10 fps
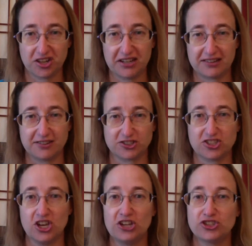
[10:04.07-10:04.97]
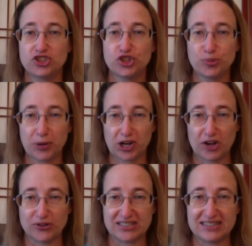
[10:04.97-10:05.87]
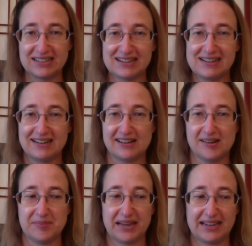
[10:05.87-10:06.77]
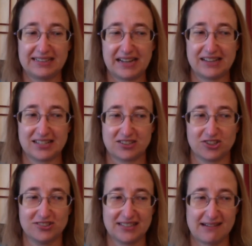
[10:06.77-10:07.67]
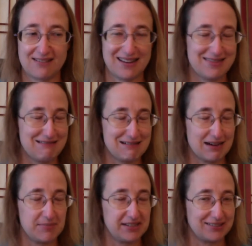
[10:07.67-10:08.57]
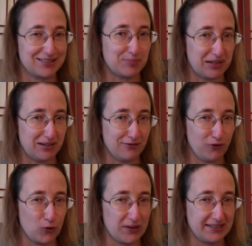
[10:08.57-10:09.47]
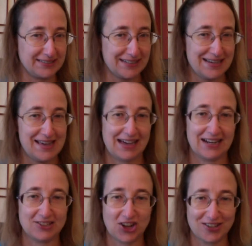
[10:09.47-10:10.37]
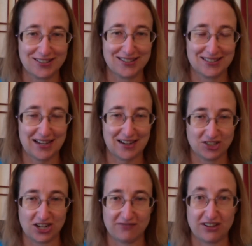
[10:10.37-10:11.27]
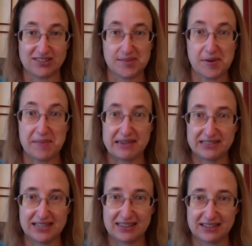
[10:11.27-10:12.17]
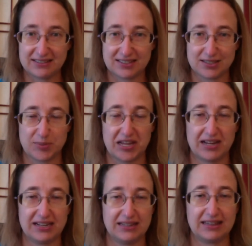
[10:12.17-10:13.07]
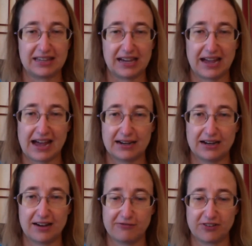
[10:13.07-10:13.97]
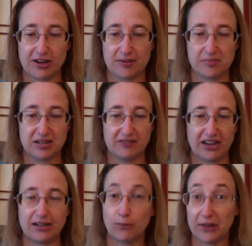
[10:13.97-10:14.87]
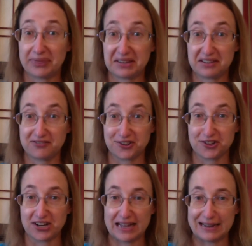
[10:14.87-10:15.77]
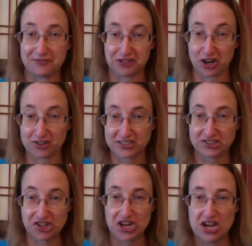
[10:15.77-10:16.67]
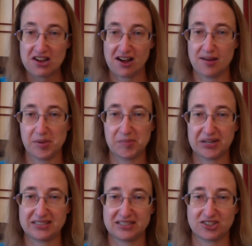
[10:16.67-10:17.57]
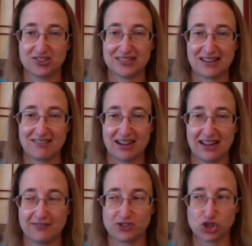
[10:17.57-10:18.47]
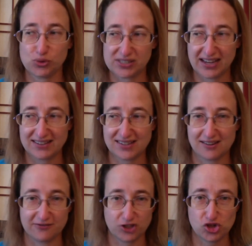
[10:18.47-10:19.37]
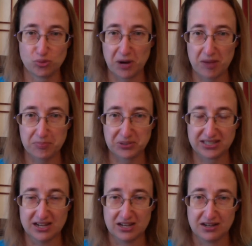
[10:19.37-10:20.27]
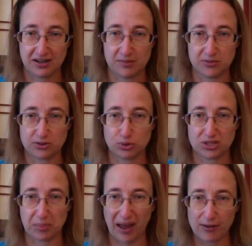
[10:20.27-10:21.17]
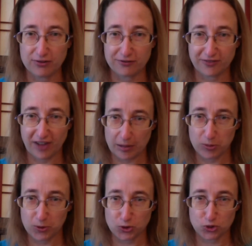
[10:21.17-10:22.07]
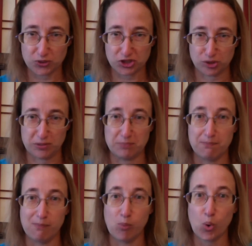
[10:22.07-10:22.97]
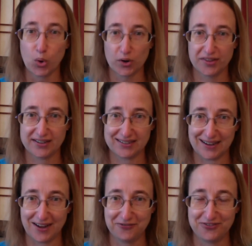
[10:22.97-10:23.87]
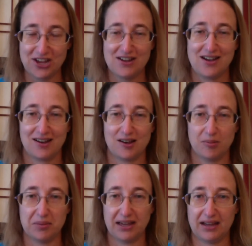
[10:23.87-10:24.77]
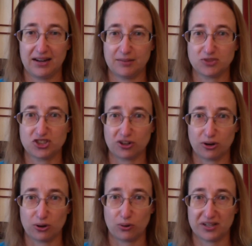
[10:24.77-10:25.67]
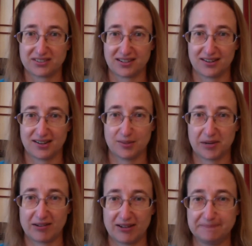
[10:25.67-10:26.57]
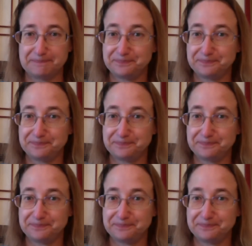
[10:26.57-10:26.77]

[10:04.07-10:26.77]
It looks super cozy. And as it turns out, I think I might spin for it. And I tossed the stash and found some amazing things to spin. I didn't think I had enough of any one thing for enough yardage. But as it turns out, I have two sets of two bumps. So it's a pound of fiber, so it should be more than enough. And I am so excited about it.